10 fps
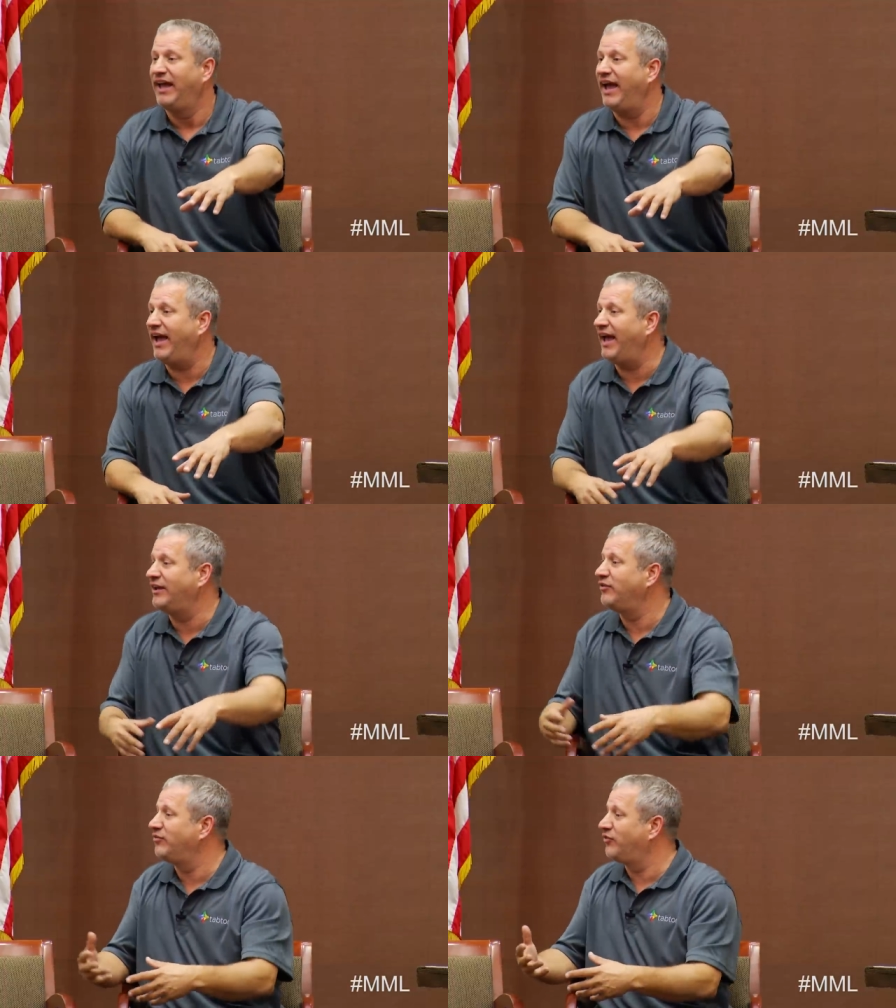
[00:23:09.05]

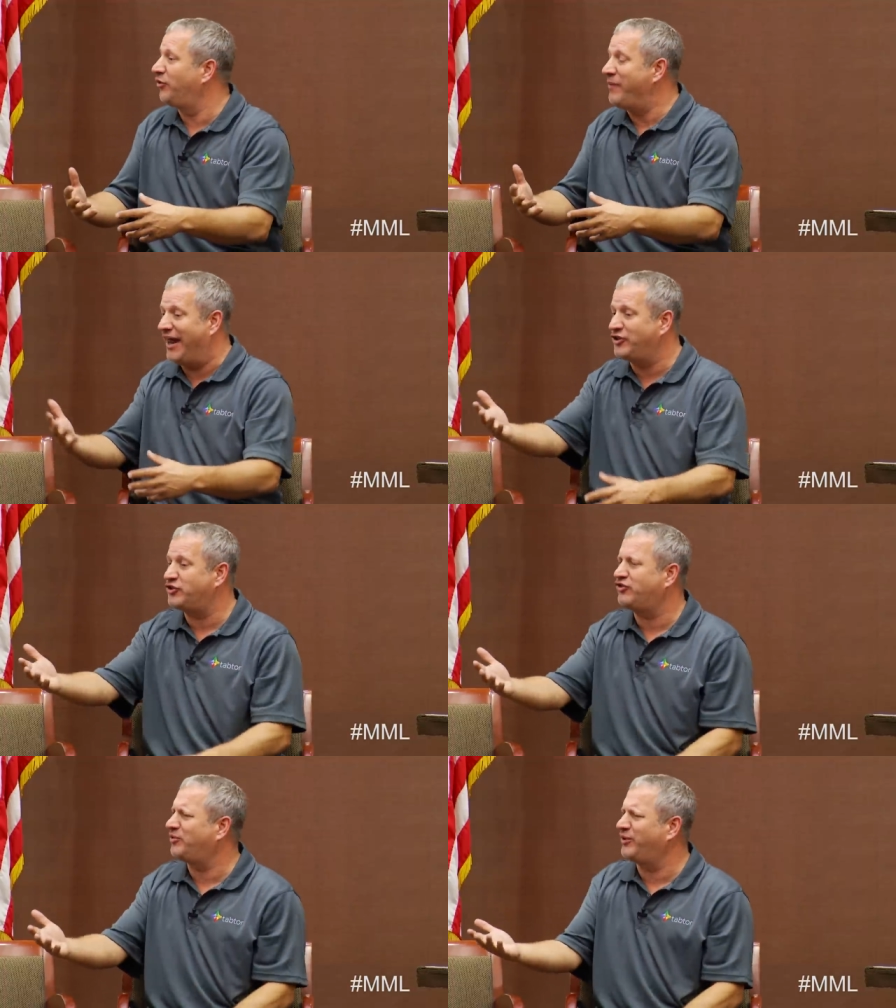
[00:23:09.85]
And the
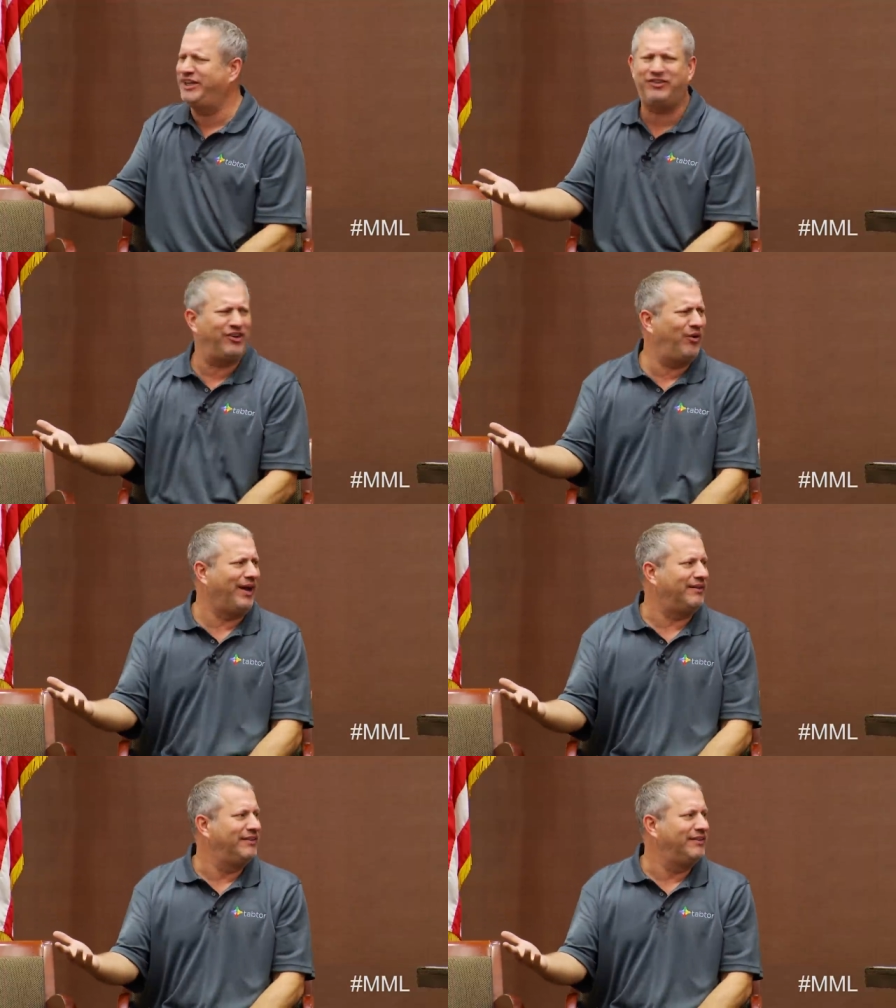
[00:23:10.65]
manager said, "What are you doing?"